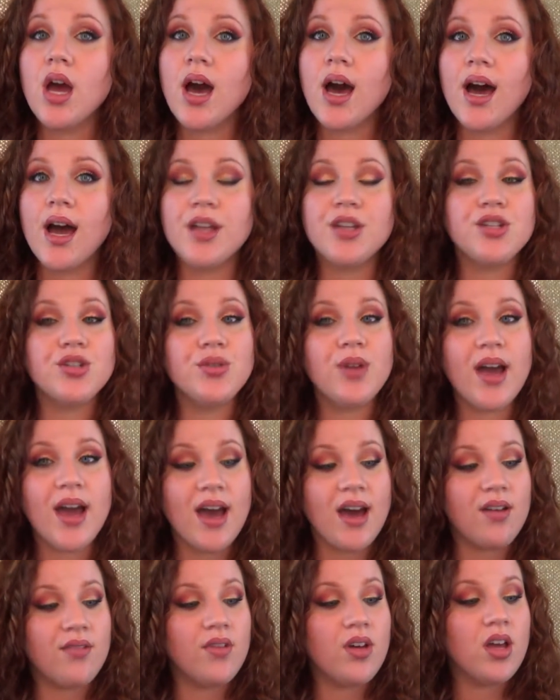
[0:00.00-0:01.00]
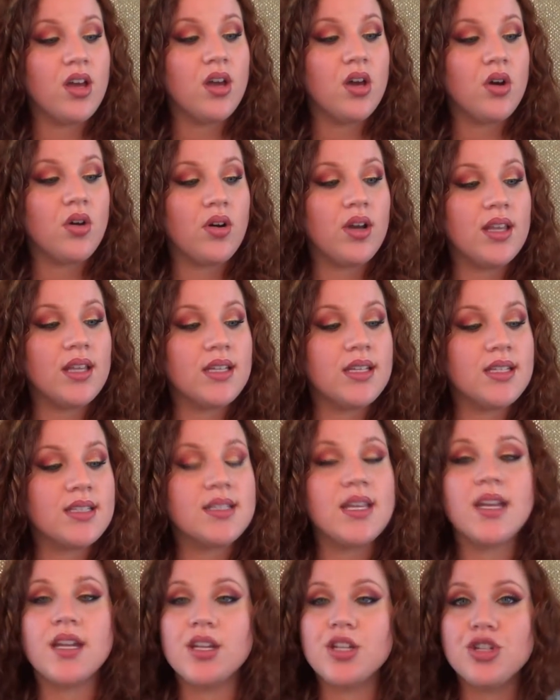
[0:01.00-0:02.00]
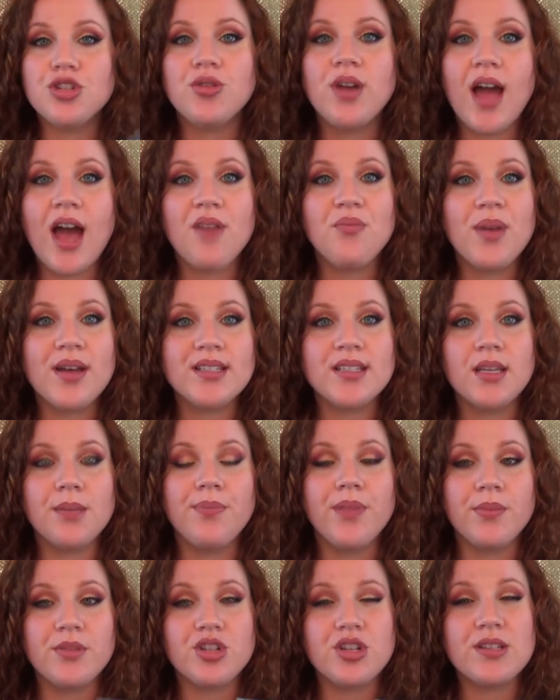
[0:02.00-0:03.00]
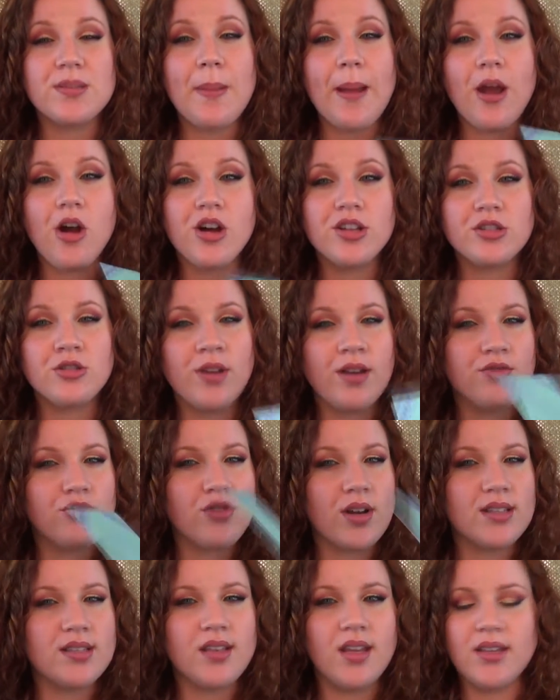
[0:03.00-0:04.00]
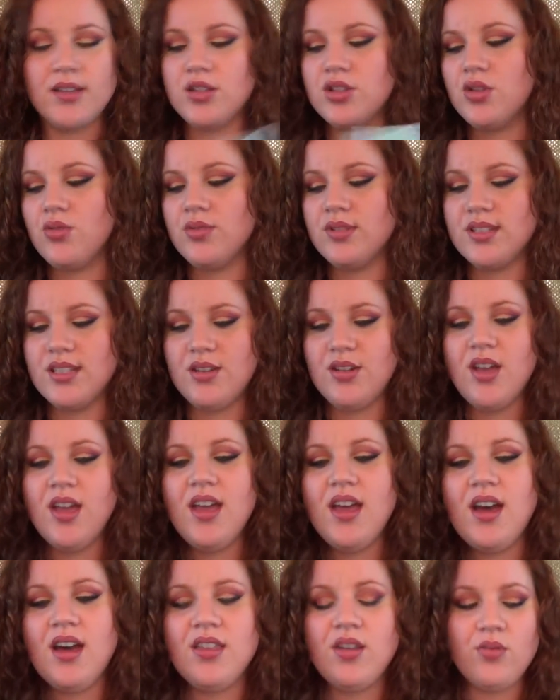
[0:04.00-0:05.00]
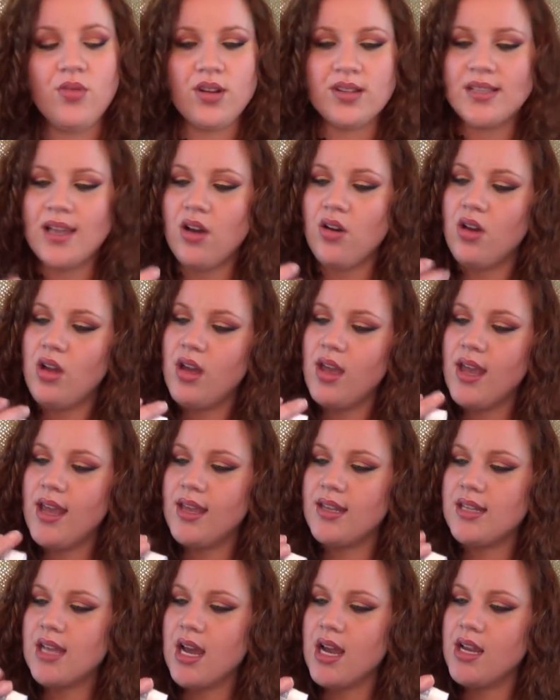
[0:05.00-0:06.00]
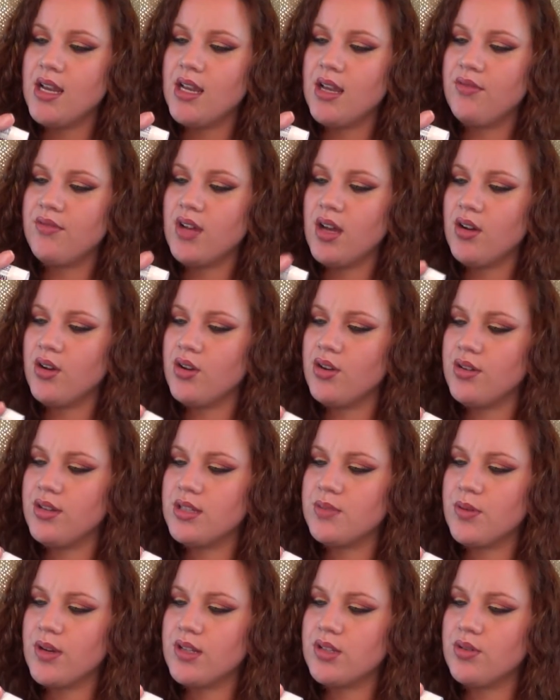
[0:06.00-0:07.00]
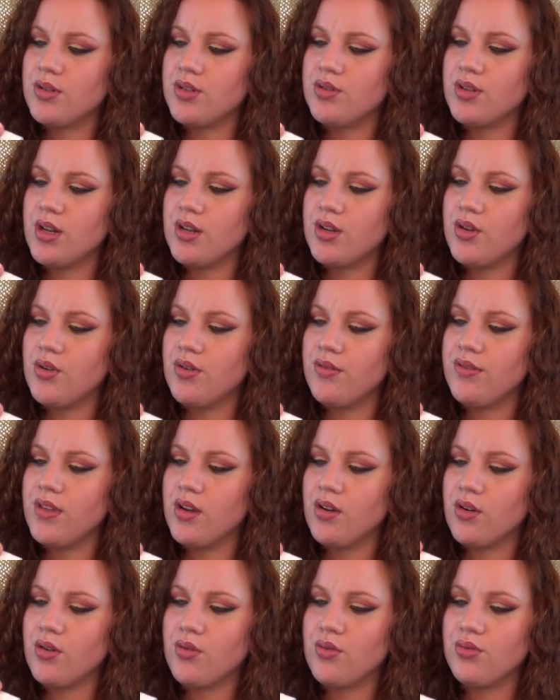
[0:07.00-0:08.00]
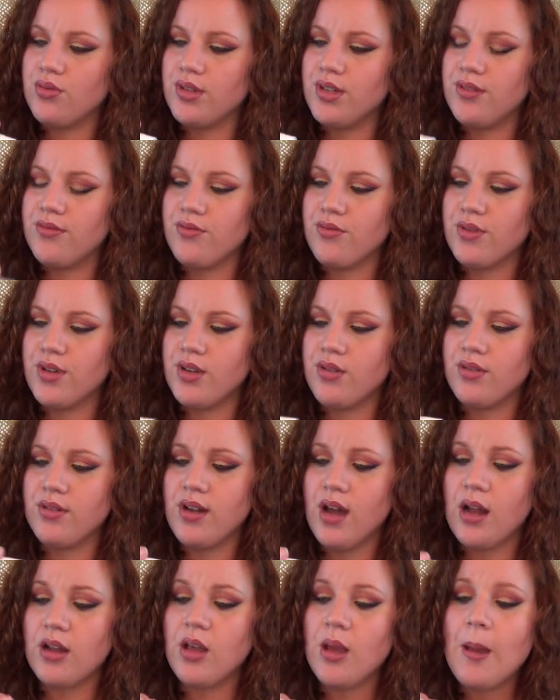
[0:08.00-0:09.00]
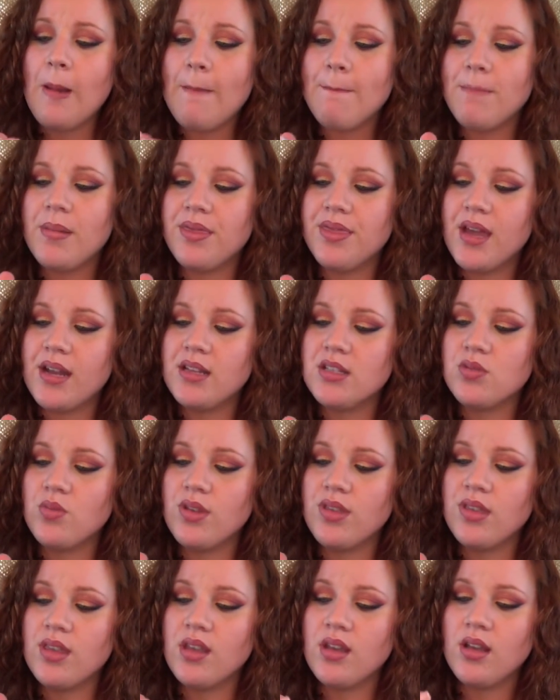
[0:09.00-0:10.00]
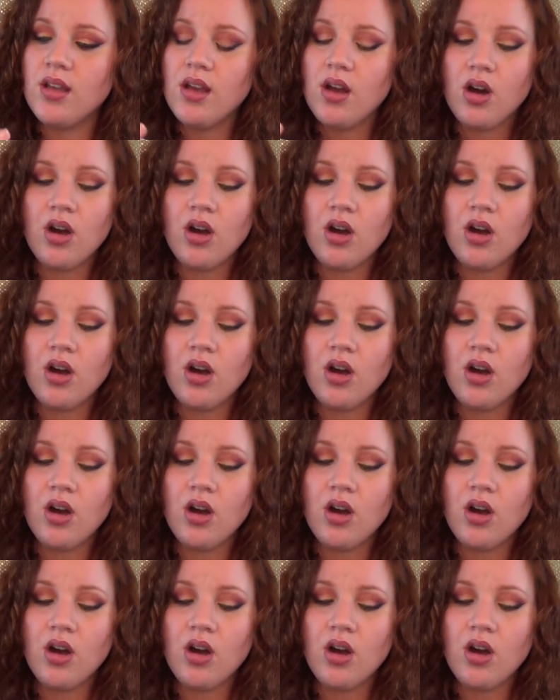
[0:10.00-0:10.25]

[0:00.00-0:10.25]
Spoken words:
I do have oiliness and I do have pesky blemishes, but I also have dry skin, so we'll see how that works out. And I have not heard of this brand, so I do not know if they are cruelty-free or not. But that is one thing.